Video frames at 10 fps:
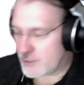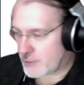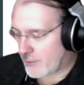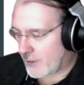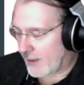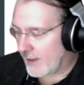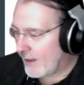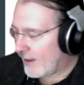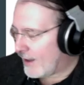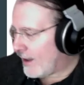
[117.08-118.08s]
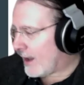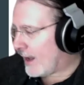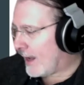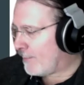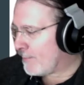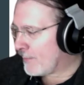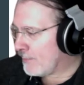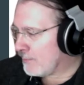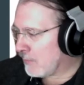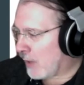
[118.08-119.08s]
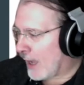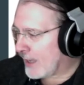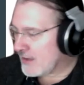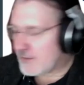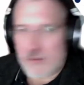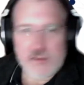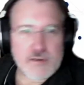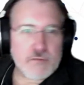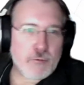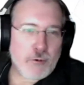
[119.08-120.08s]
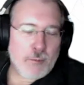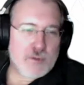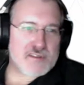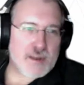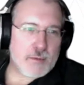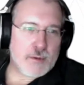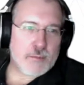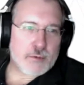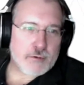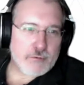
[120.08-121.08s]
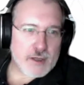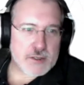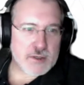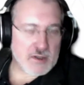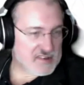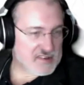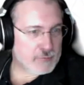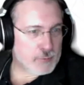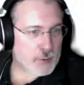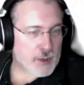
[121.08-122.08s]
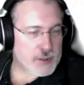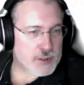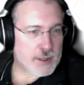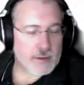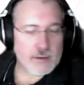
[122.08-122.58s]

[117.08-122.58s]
thing. I guess first and foremost, I'm a professional software engineer.